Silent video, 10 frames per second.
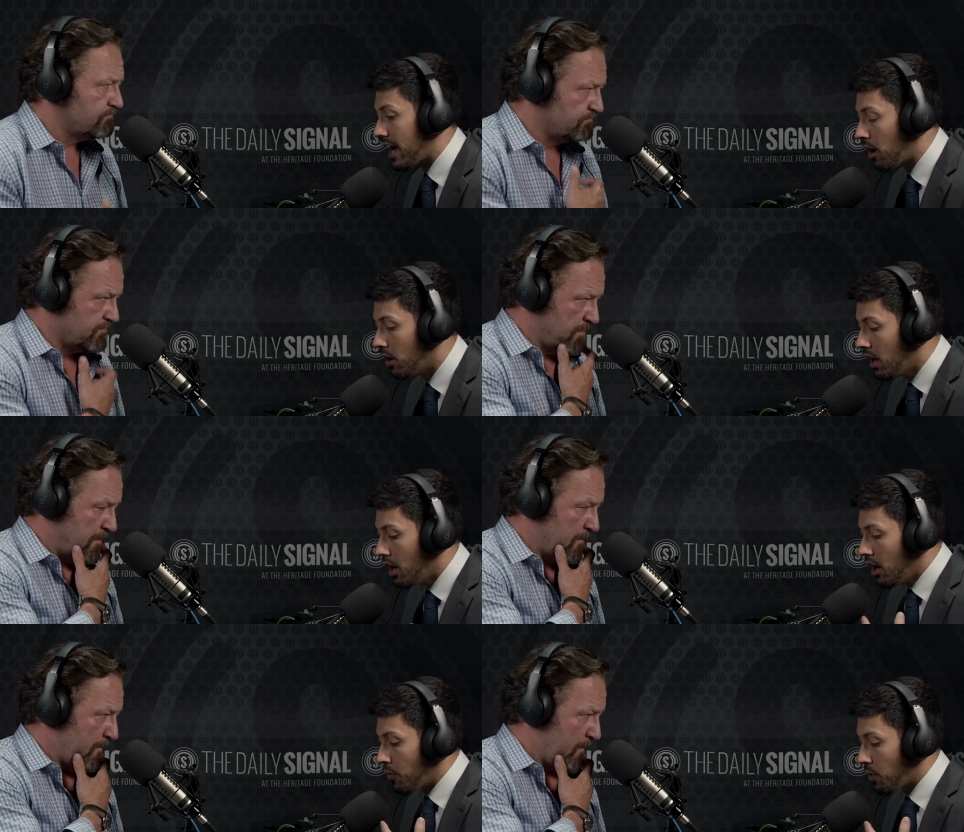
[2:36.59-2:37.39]
Speaker 1: Now,
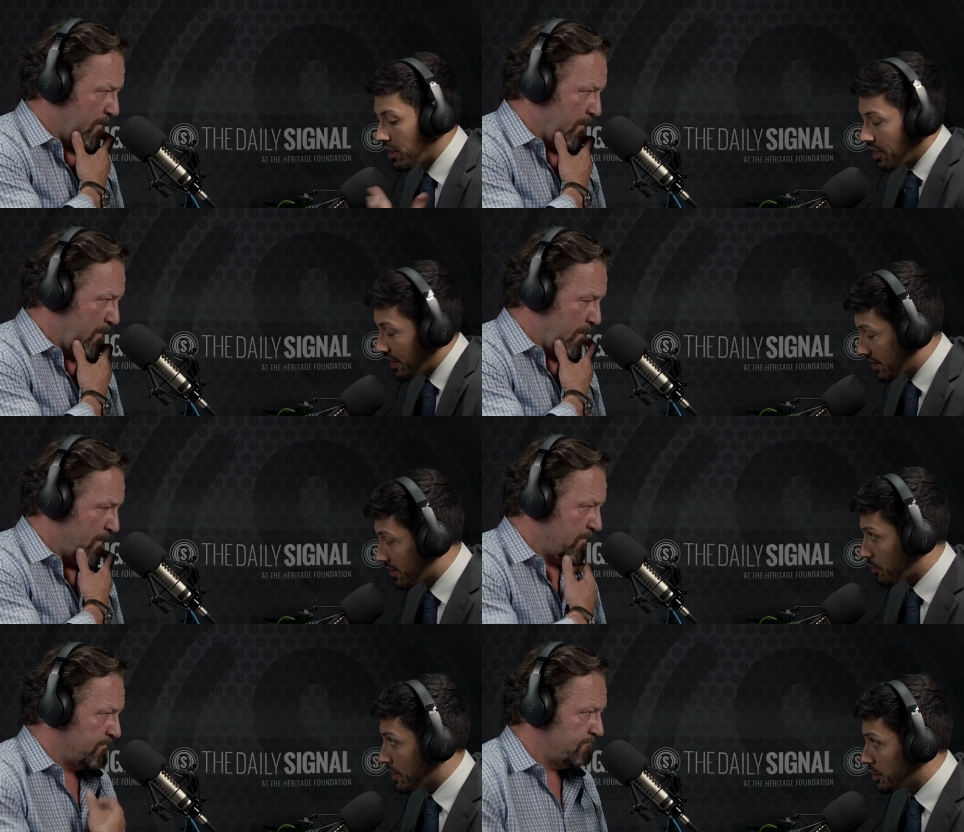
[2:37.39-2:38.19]
one of the things
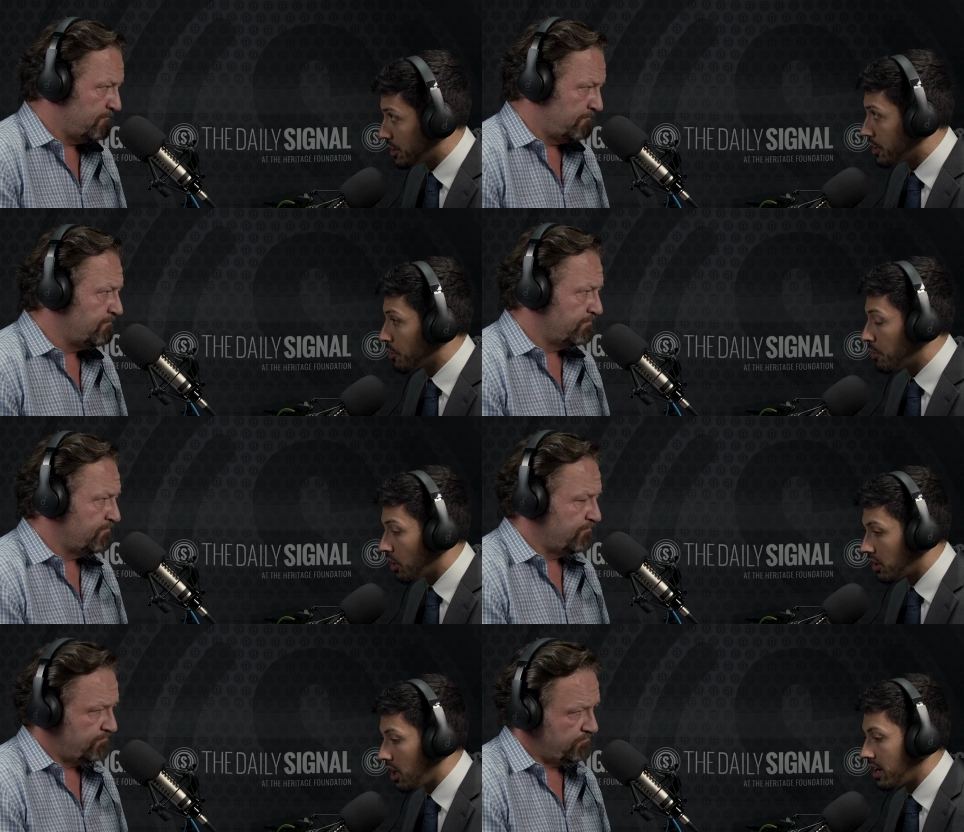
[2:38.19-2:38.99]
that you mention in your
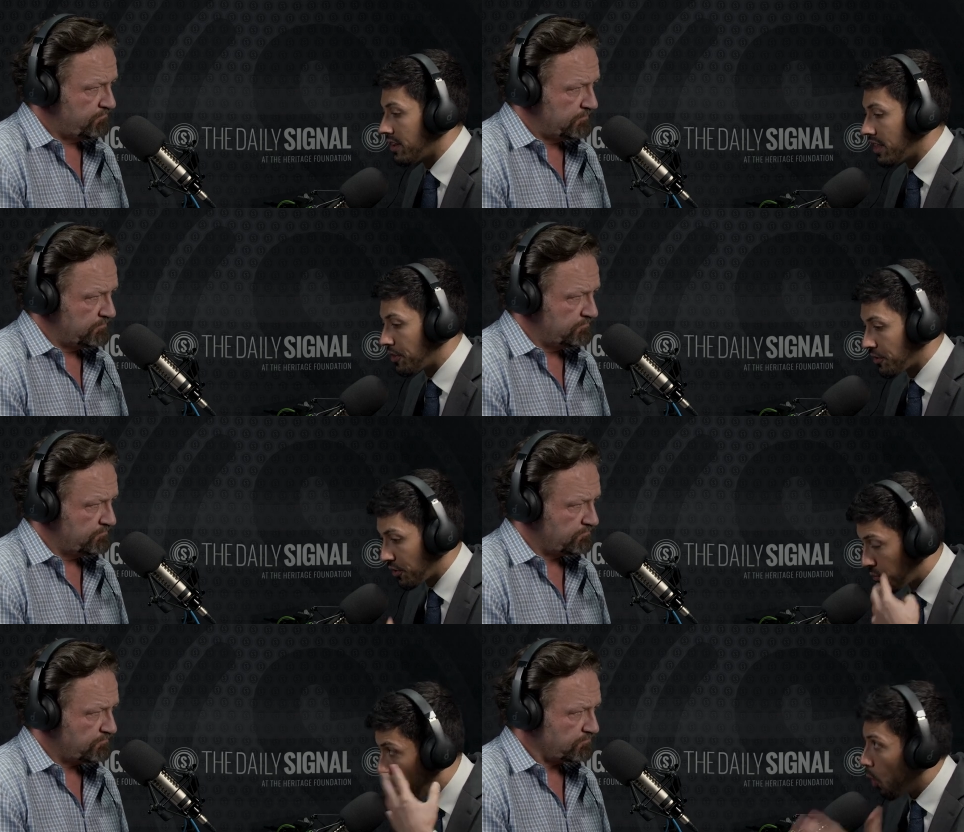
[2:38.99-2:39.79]
book a lot is that there's
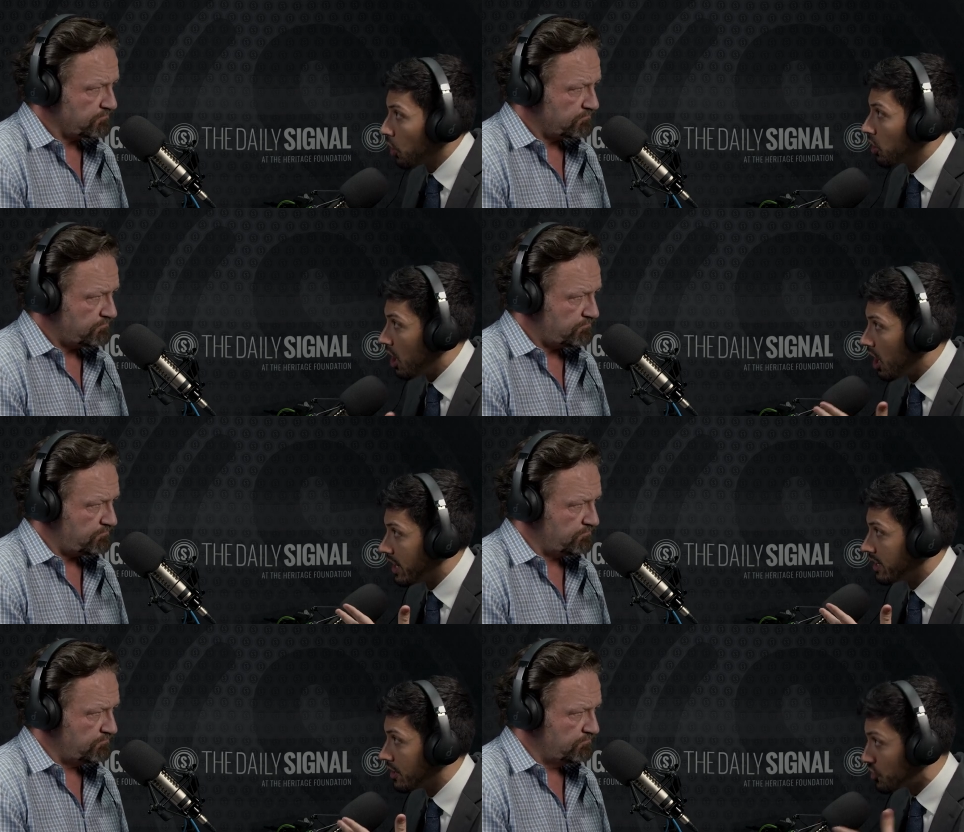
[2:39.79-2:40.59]
this war
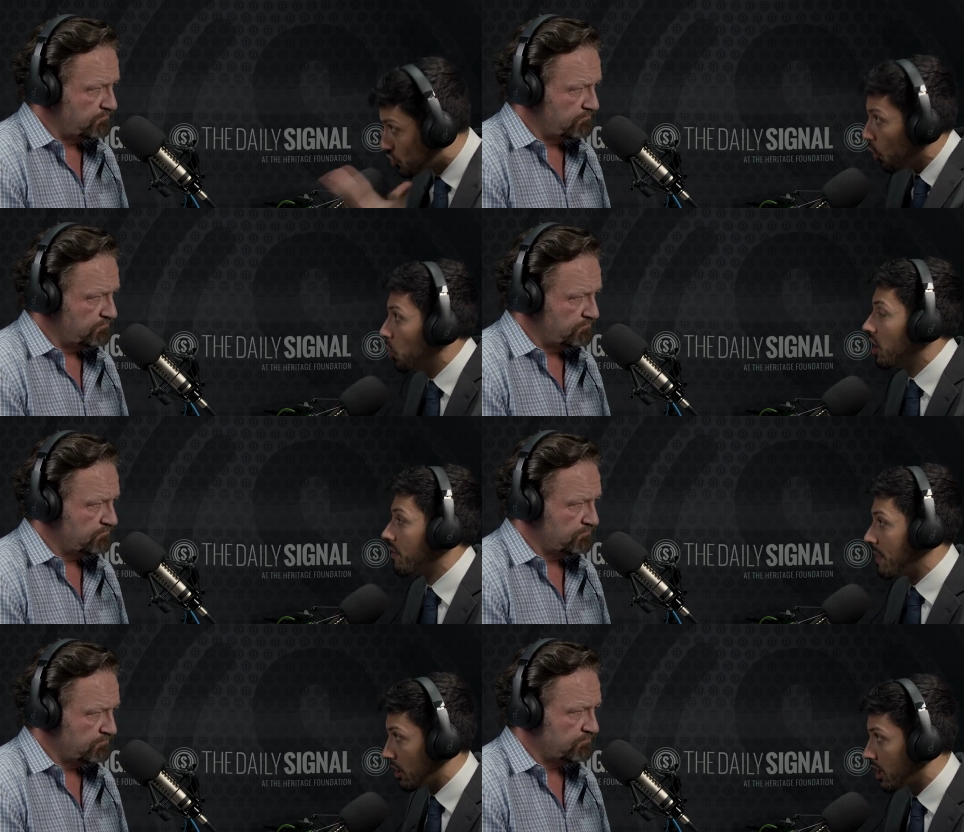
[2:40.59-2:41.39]
on the soul
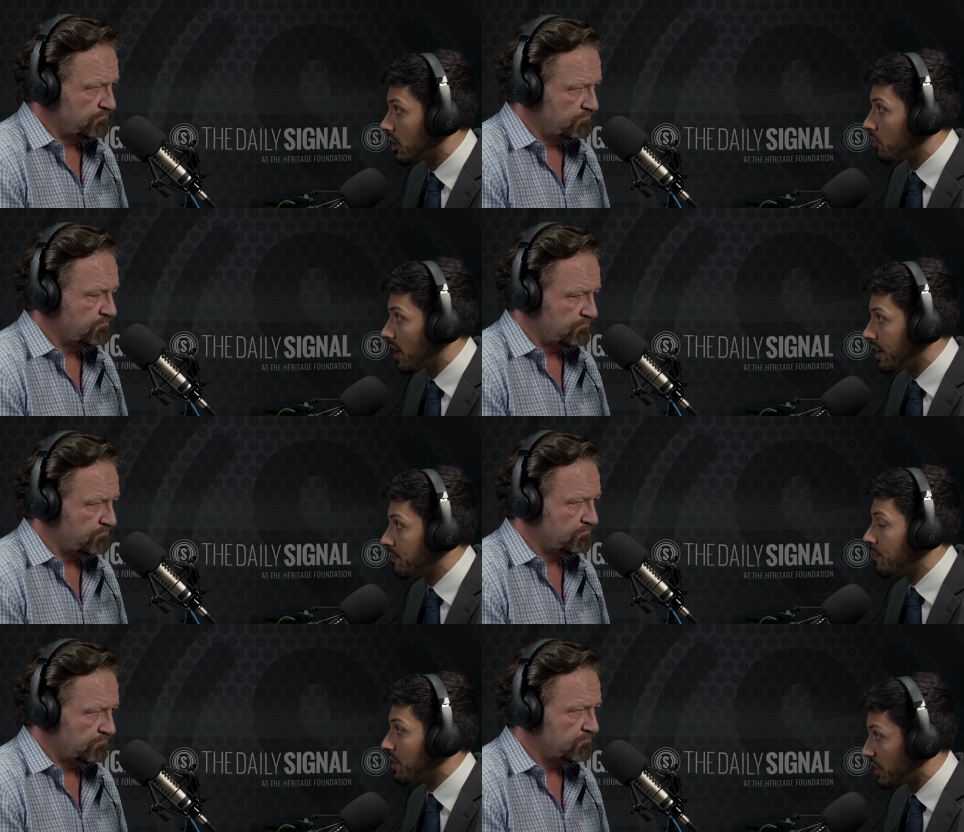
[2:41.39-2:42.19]
of America, right,
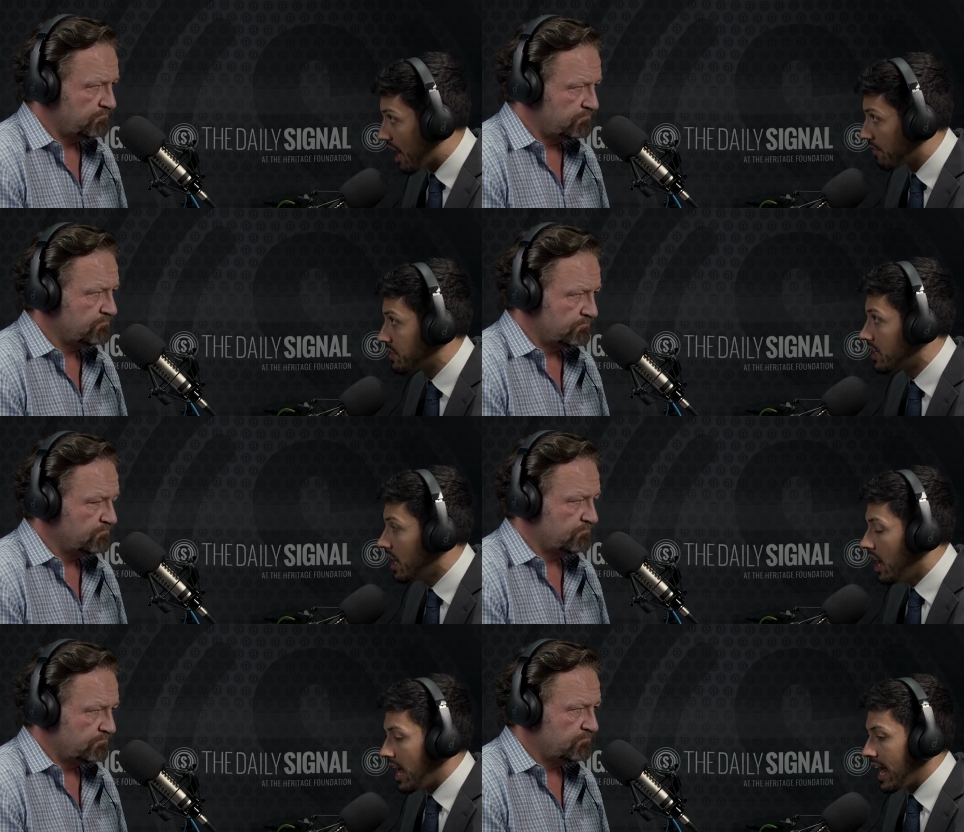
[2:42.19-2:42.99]
from the left,
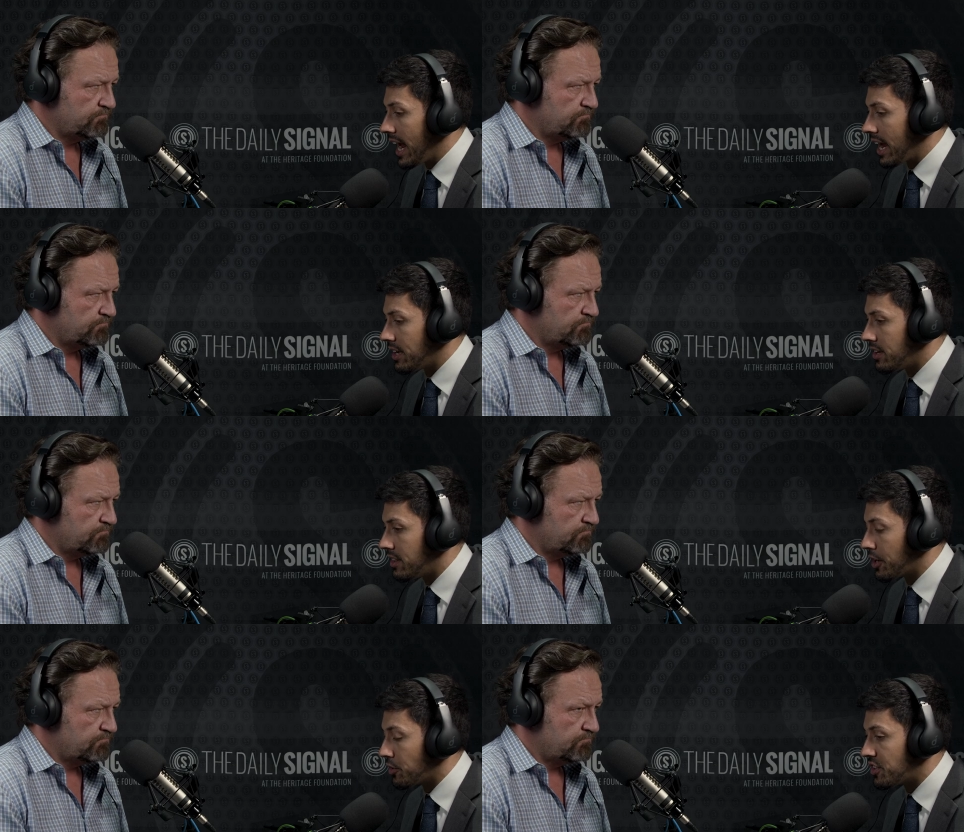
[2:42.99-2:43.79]
and
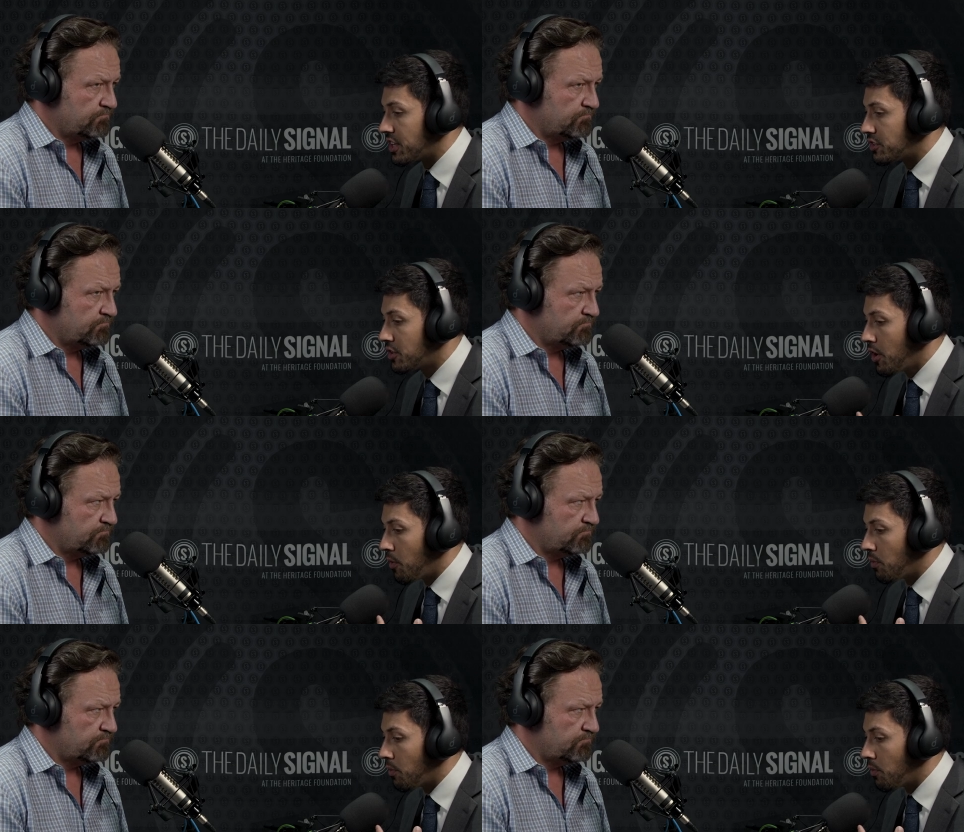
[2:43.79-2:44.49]
there's this